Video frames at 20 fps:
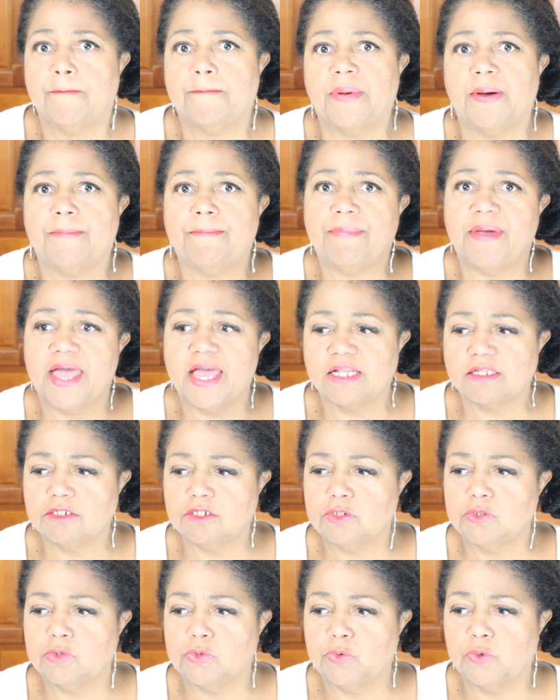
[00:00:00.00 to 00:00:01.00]
But back
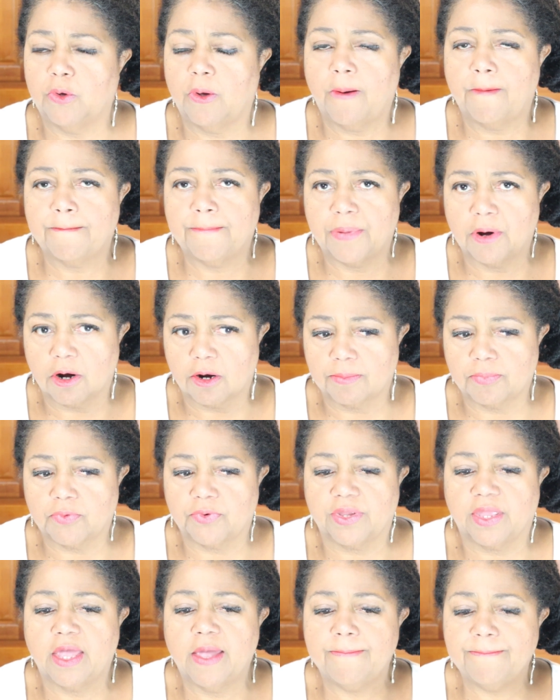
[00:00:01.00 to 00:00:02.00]
to
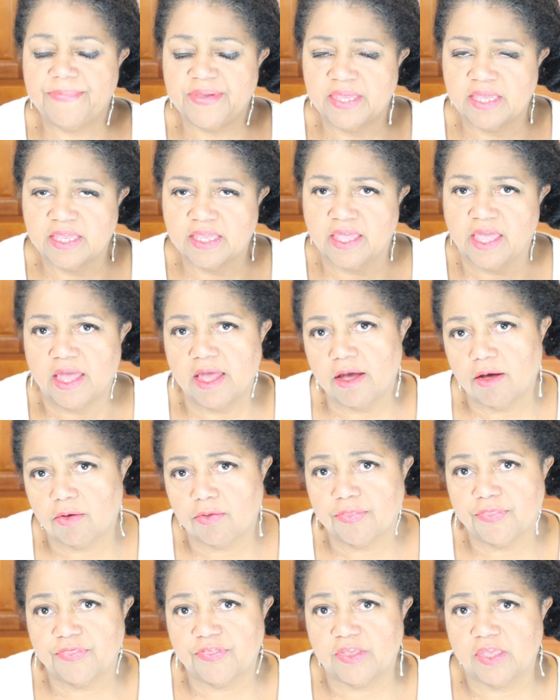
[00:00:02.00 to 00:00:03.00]
barbering and being
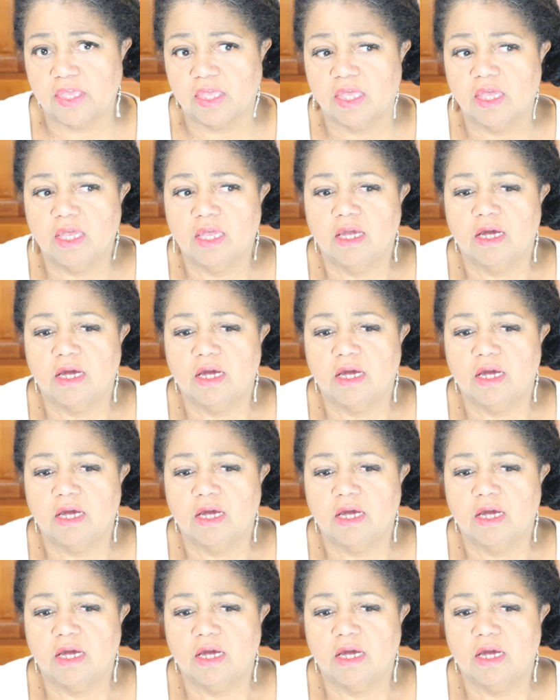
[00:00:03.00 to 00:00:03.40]
healthy.